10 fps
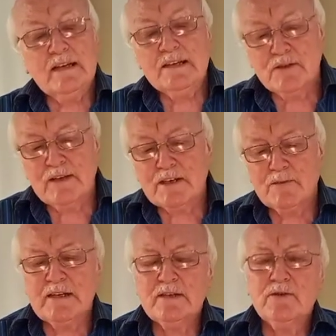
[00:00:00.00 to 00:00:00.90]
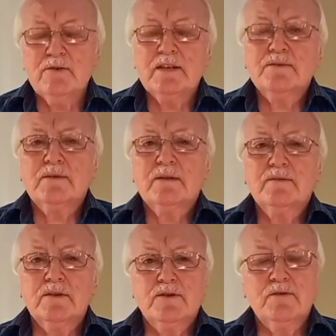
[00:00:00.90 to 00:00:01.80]
So that's what they do. That's what the,
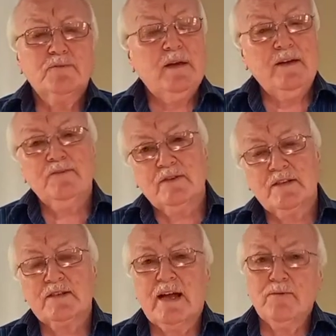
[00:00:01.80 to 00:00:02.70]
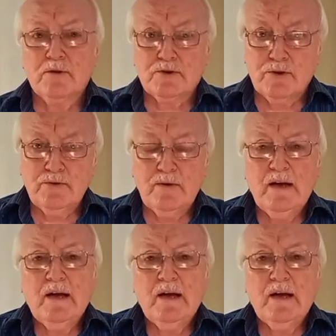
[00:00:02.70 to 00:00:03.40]
the Jewish people, even to this day, will do.